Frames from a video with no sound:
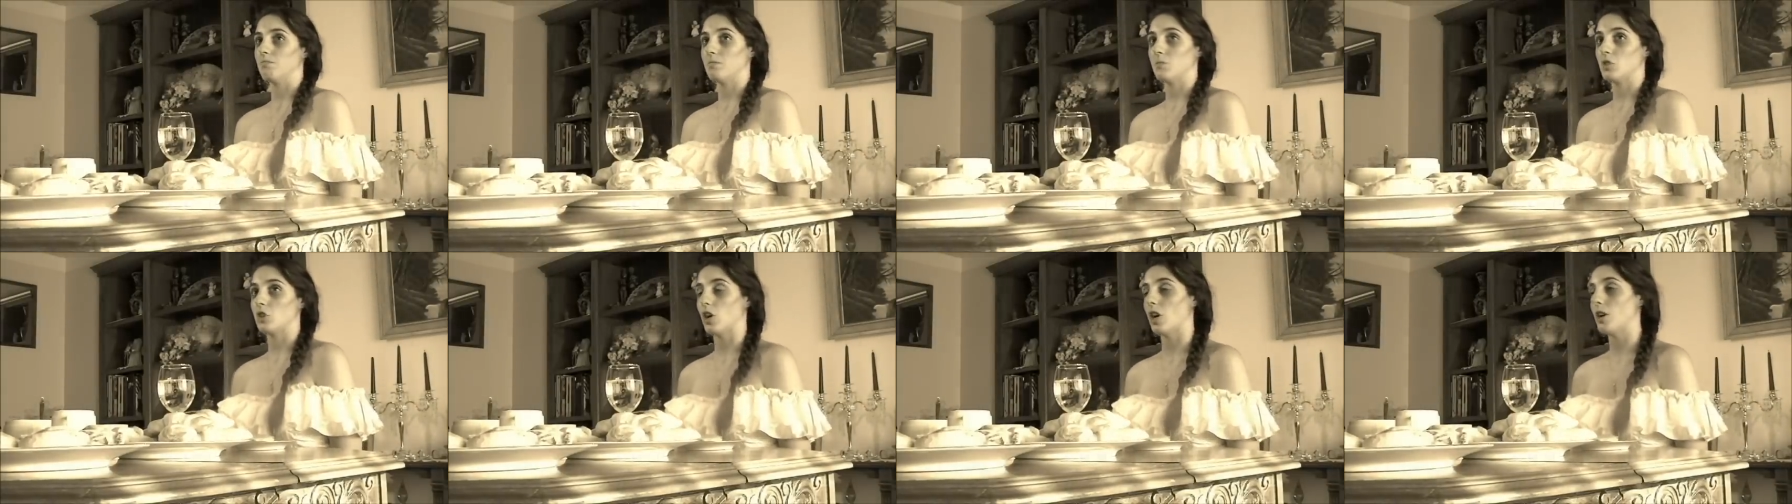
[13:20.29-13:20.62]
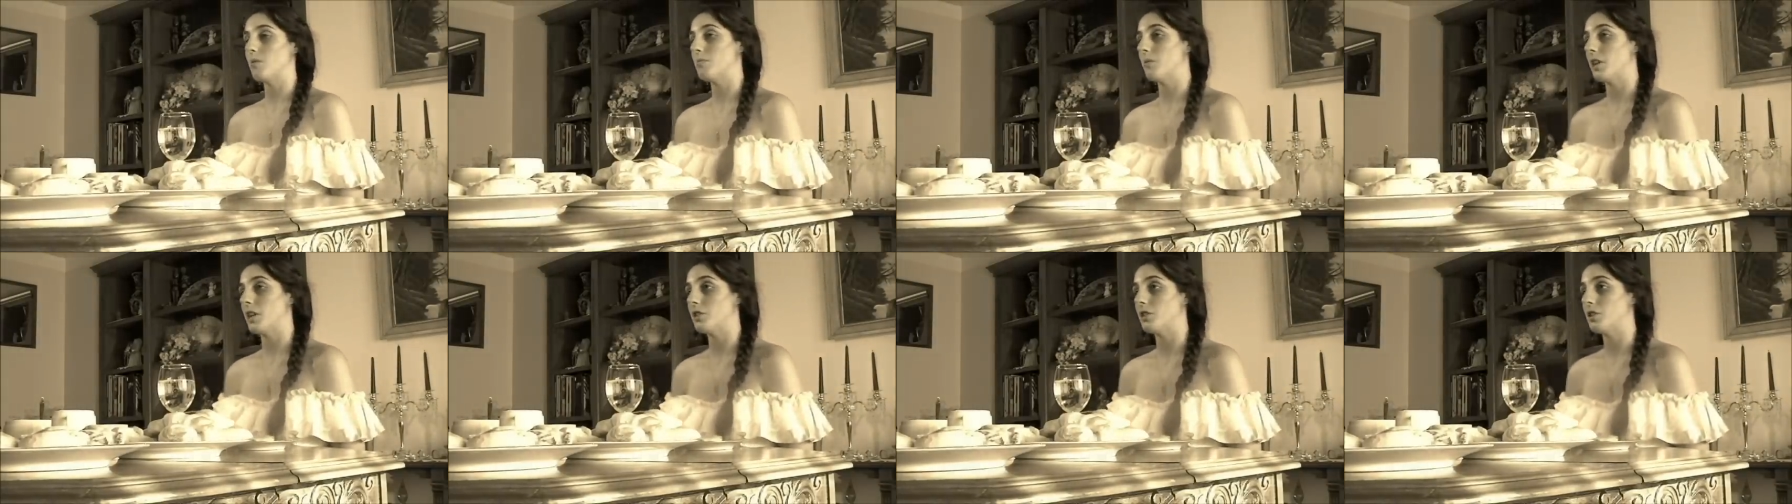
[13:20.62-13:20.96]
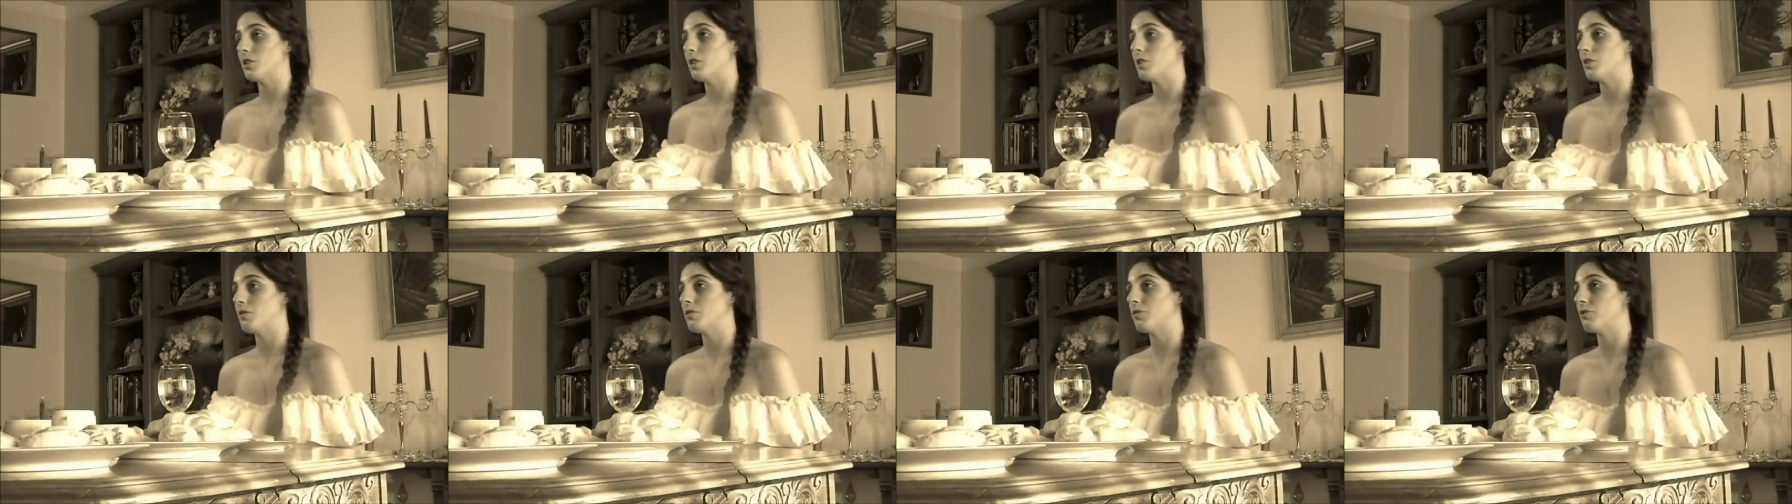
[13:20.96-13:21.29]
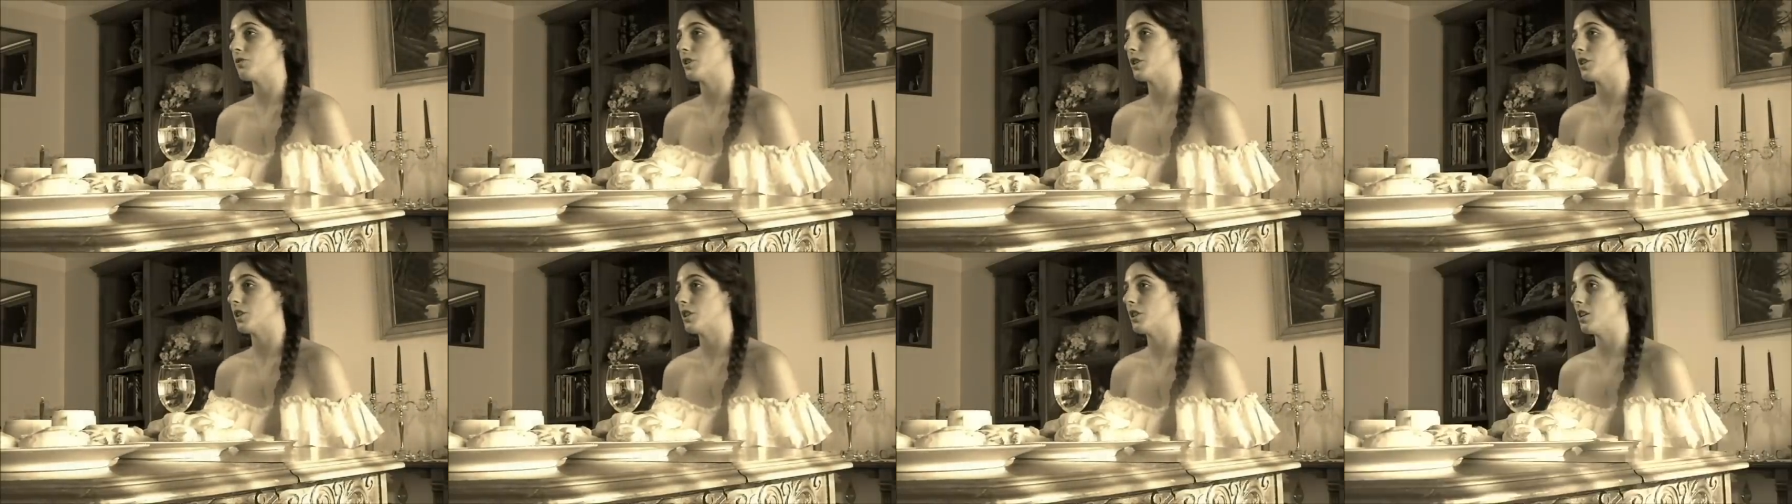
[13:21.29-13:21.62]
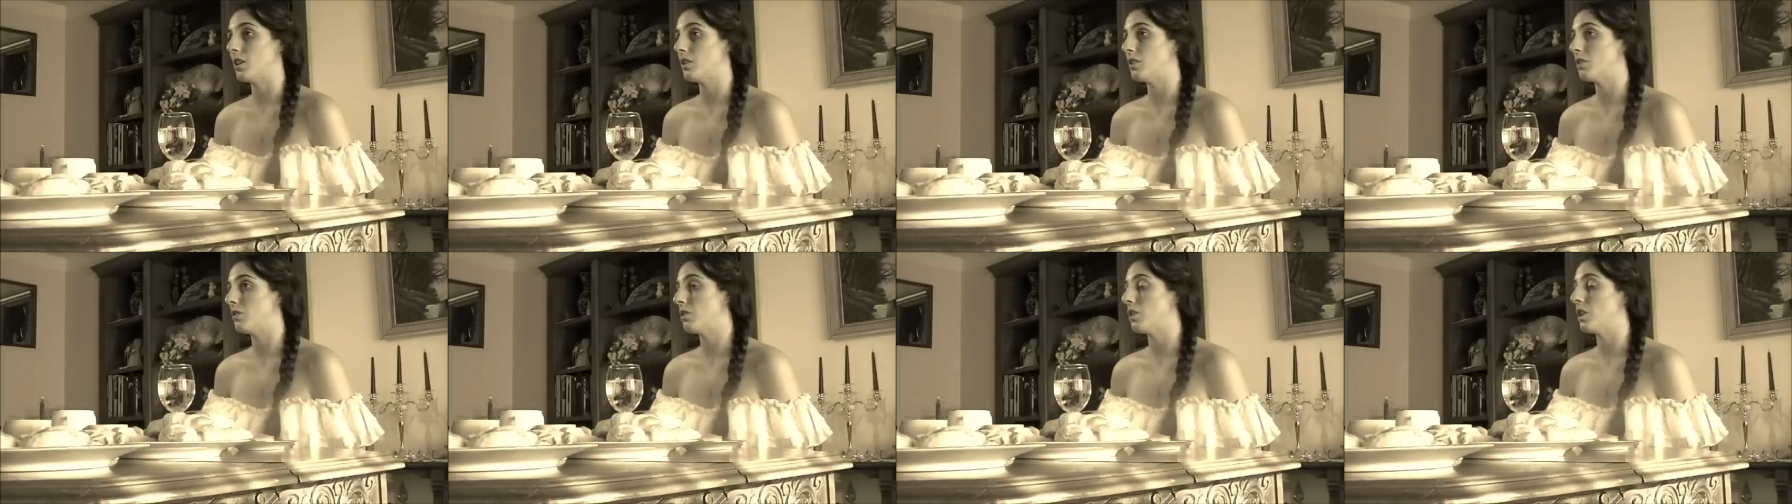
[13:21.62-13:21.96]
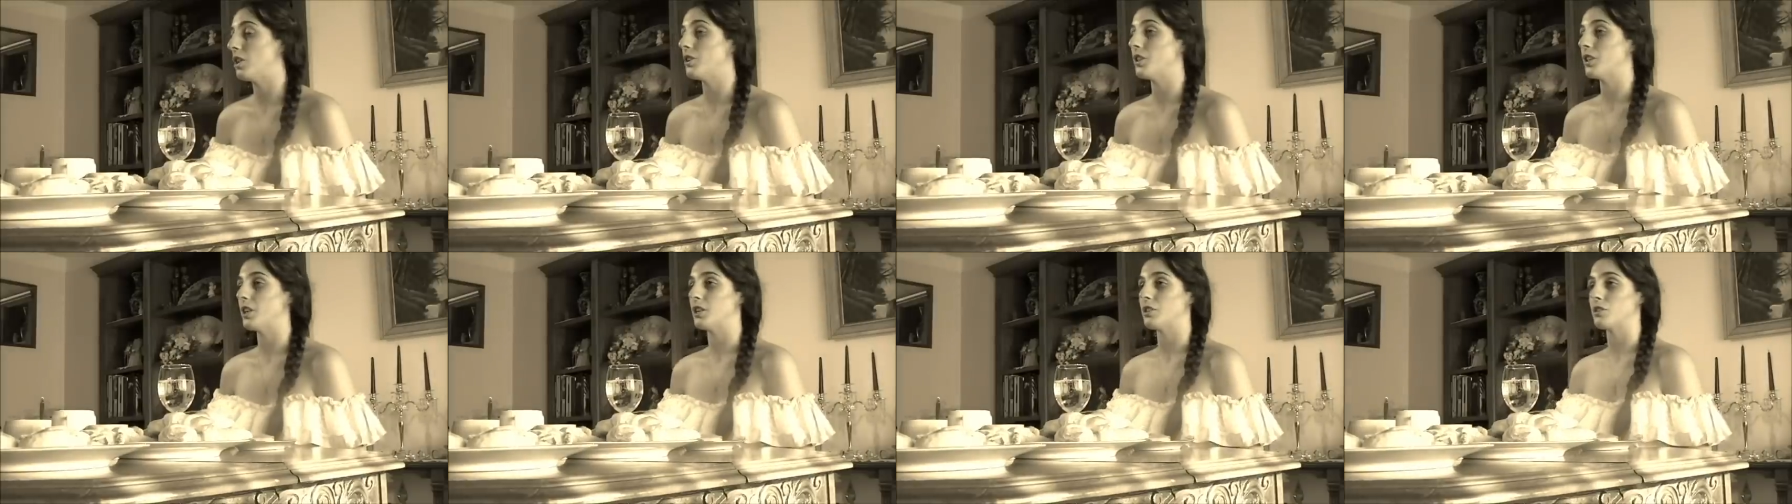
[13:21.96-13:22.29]
John might do you for a little
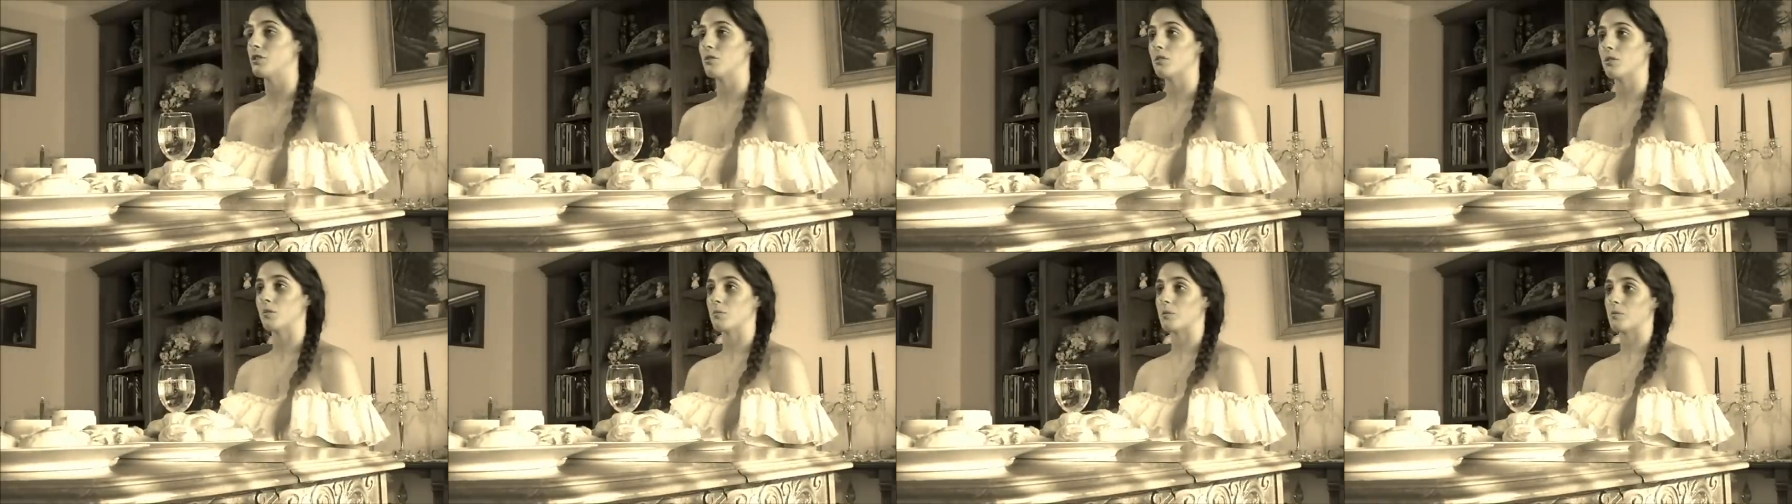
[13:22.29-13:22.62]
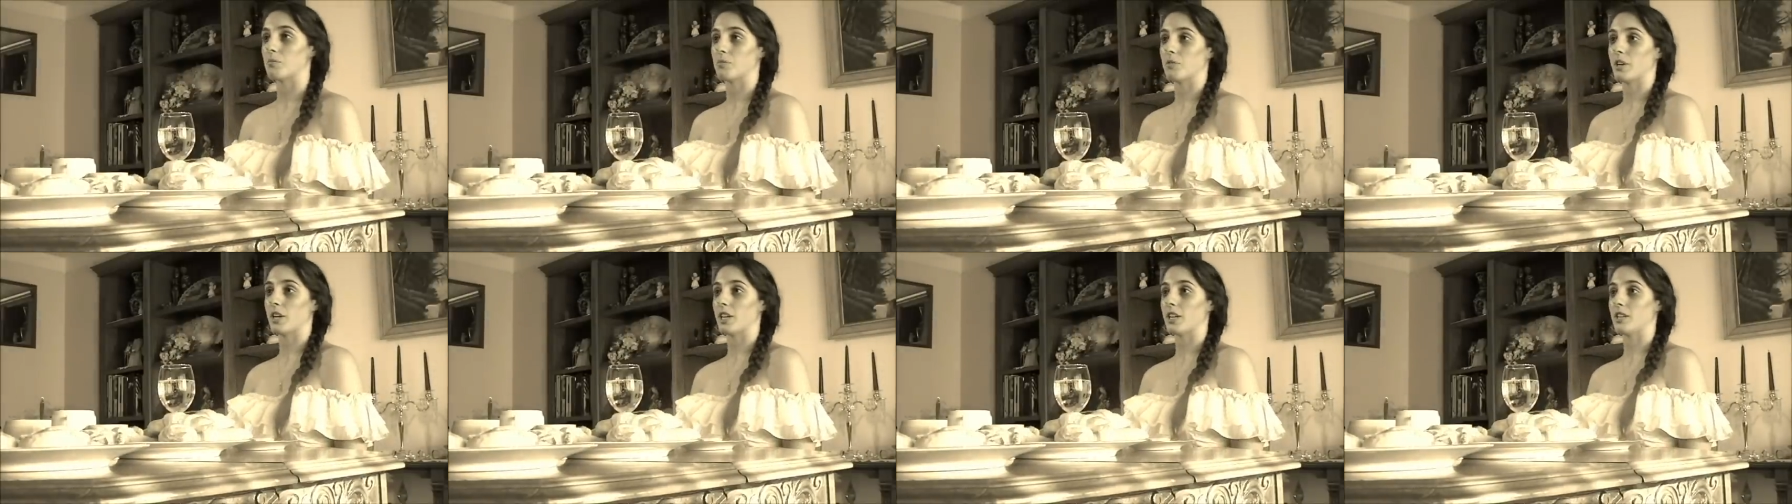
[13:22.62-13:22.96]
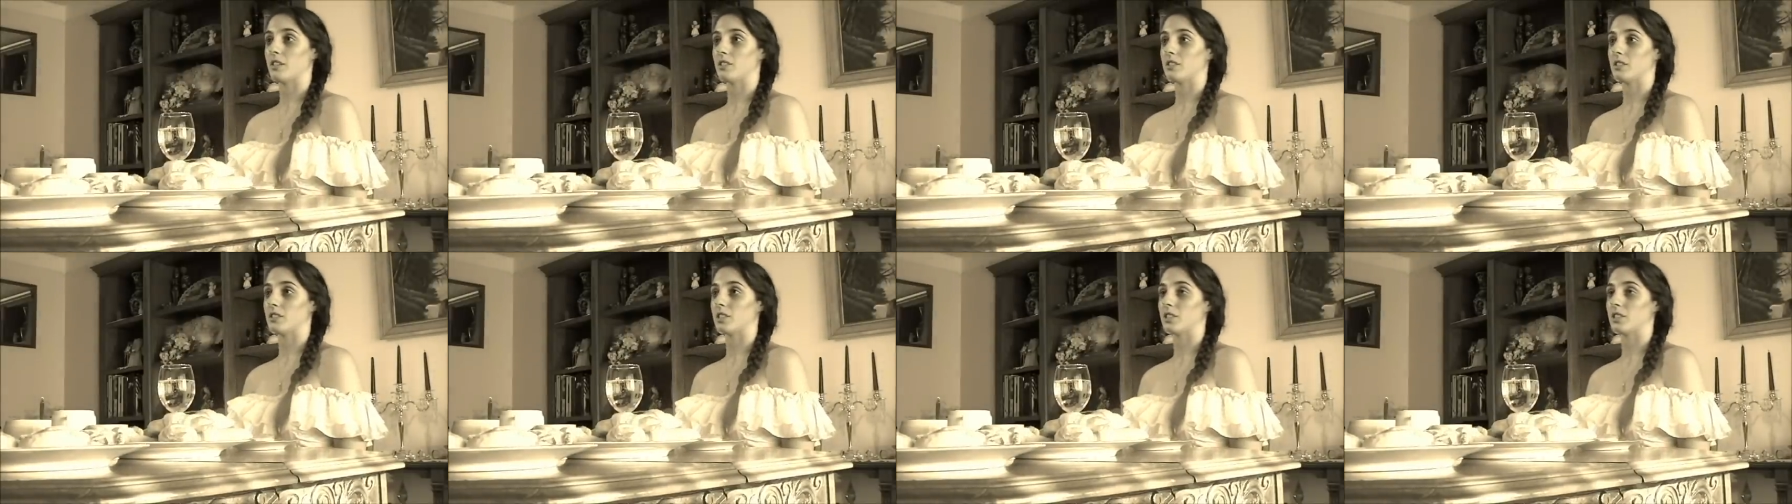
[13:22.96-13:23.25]
under his normal price,